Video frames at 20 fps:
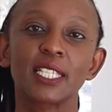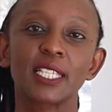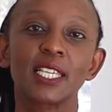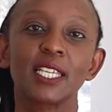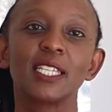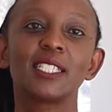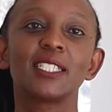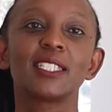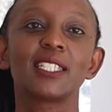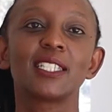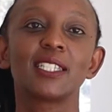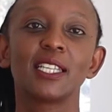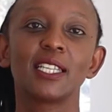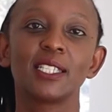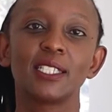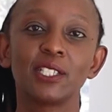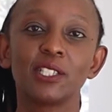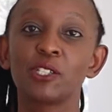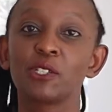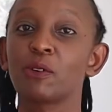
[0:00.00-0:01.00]
skills in the
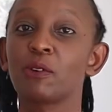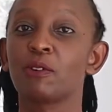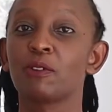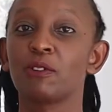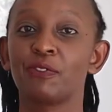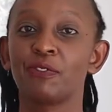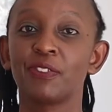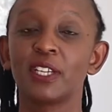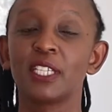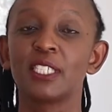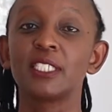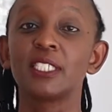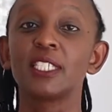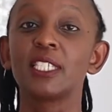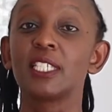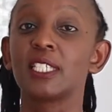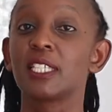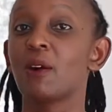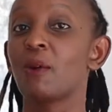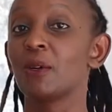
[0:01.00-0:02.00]
digital field,
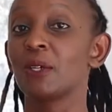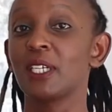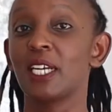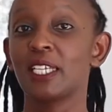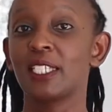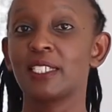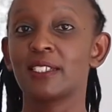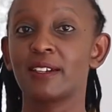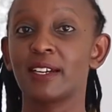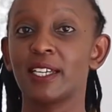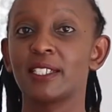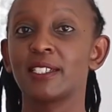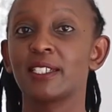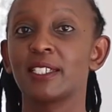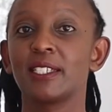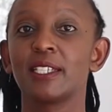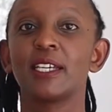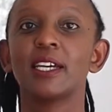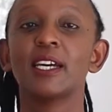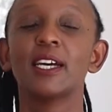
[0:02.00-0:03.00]
is the online
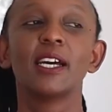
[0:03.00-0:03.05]
writing.